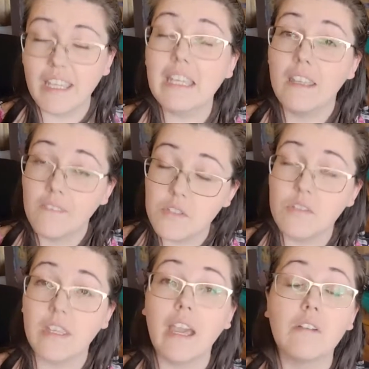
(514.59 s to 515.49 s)
It gives
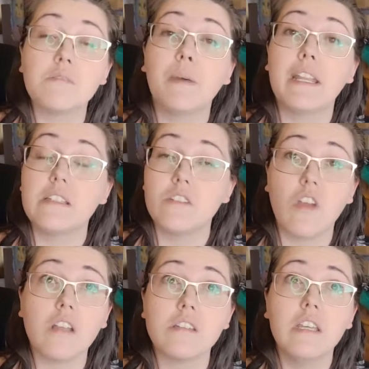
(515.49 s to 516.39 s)
you the count, but it's
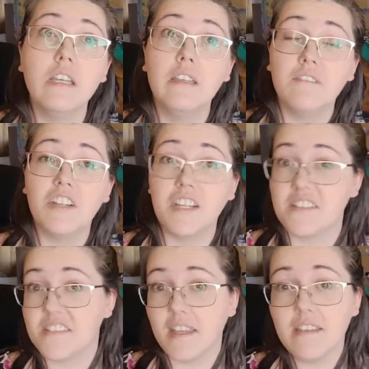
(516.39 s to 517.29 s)
not very
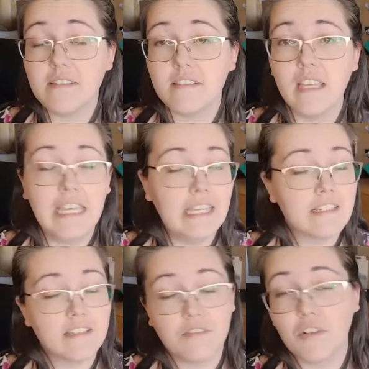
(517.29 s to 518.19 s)
concise.
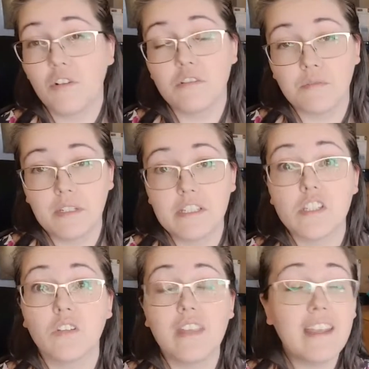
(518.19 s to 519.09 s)
It's difficult to read.
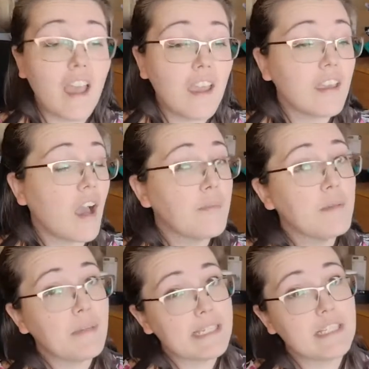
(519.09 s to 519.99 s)
So then I
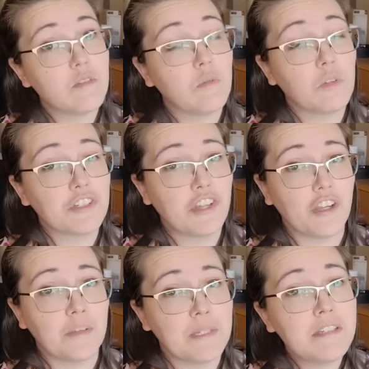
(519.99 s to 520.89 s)
copy and paste it to a Word
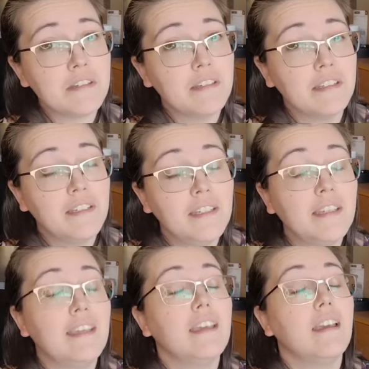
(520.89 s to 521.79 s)
document.
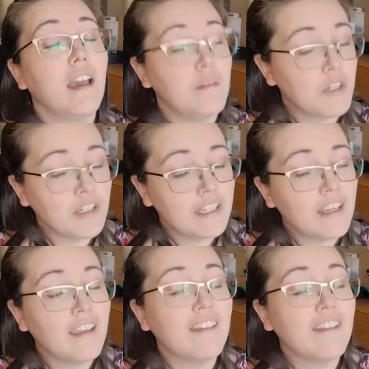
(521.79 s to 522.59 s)
I'm not kidding.